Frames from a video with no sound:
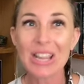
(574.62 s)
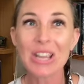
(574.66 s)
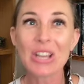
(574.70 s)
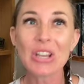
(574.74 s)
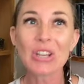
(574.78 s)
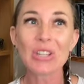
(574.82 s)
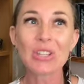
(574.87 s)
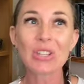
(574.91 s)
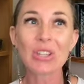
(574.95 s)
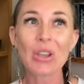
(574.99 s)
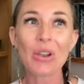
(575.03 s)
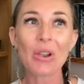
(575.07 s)

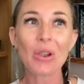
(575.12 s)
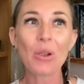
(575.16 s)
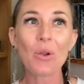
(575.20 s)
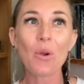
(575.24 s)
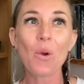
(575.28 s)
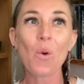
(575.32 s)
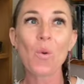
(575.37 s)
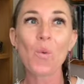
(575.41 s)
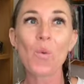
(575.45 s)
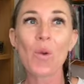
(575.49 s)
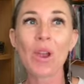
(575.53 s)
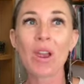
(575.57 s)

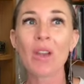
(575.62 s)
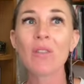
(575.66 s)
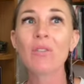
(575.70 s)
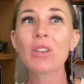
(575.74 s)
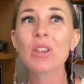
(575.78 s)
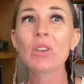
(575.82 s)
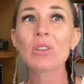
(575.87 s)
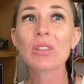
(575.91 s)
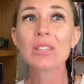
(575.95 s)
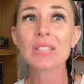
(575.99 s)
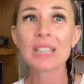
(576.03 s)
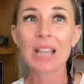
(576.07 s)
So wherever
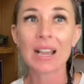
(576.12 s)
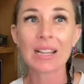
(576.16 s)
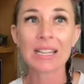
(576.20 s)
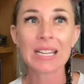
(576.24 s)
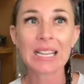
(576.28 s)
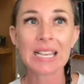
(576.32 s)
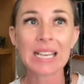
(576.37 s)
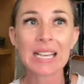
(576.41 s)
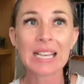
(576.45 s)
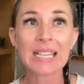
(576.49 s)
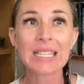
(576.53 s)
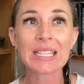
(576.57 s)
your sun
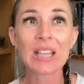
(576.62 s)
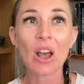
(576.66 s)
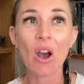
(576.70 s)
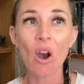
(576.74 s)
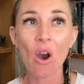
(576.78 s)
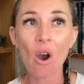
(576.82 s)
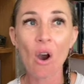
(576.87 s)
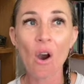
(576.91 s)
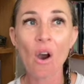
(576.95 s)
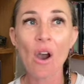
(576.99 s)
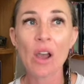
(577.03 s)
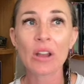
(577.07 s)
is
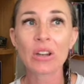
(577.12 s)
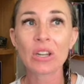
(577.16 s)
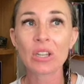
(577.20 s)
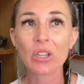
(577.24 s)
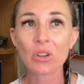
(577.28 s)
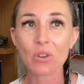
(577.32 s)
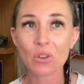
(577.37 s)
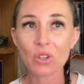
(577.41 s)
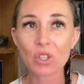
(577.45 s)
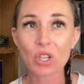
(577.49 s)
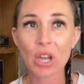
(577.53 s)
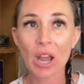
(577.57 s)
on
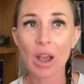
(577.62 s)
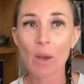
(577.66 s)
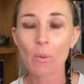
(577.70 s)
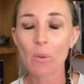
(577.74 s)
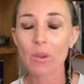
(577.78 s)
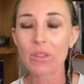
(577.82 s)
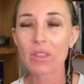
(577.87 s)
your chart,